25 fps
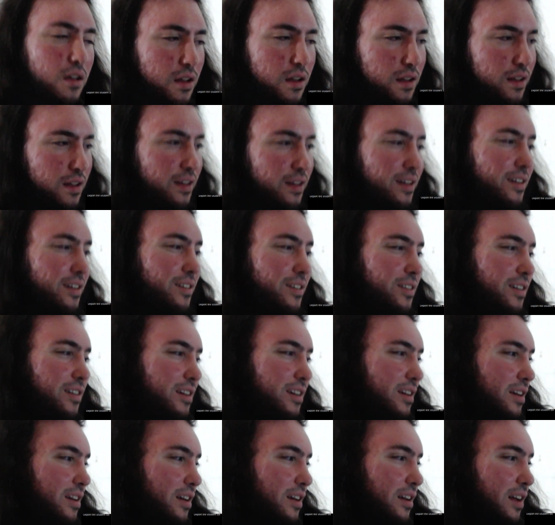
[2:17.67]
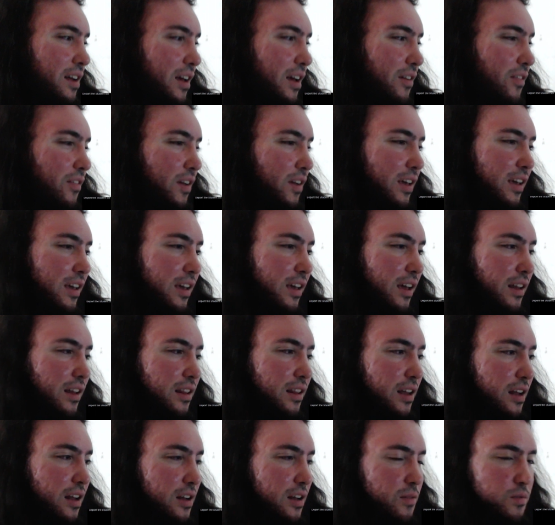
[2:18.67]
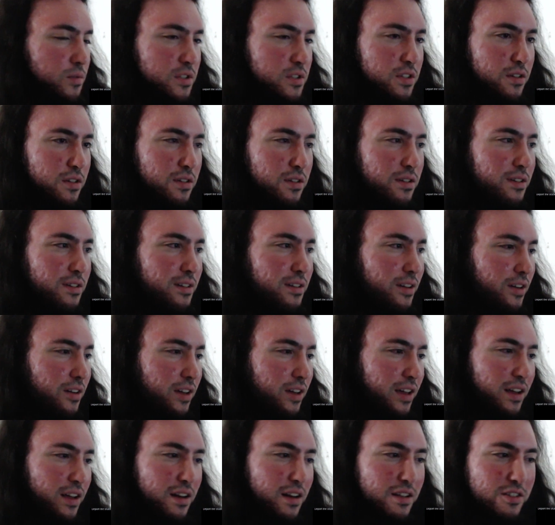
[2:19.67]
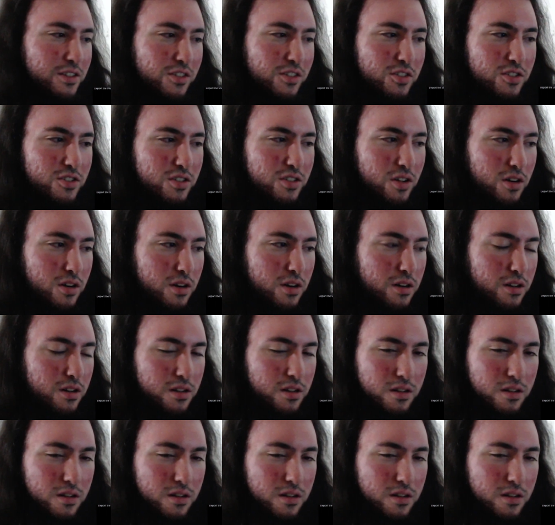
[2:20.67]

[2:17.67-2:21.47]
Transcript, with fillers: Oh god, I fucking hate that episode. Okay, let's just start.